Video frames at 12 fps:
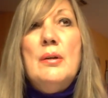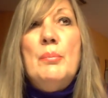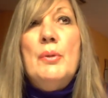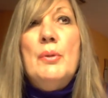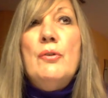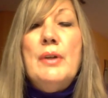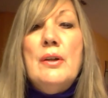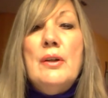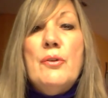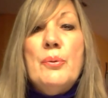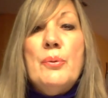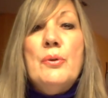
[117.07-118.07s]

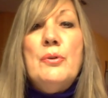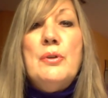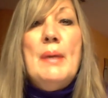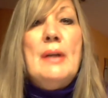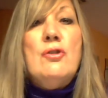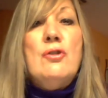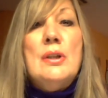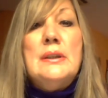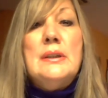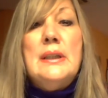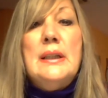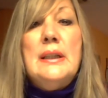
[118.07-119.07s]
moving through
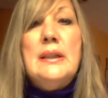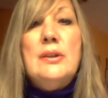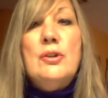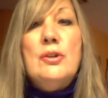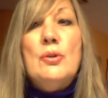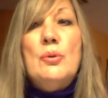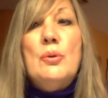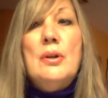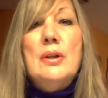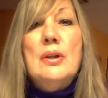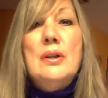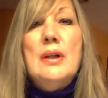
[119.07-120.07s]
dimensions and into
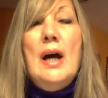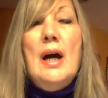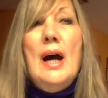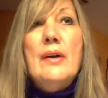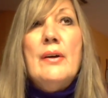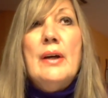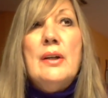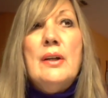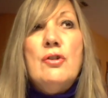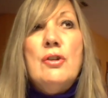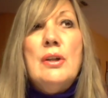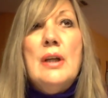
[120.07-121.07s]
higher
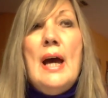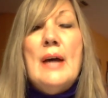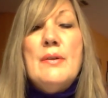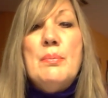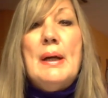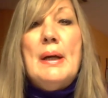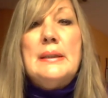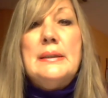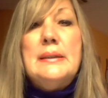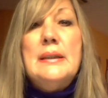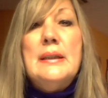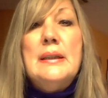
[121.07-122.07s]
energy
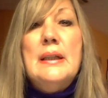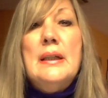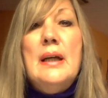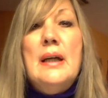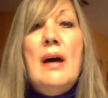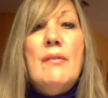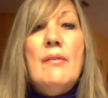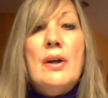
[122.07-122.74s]
aspects of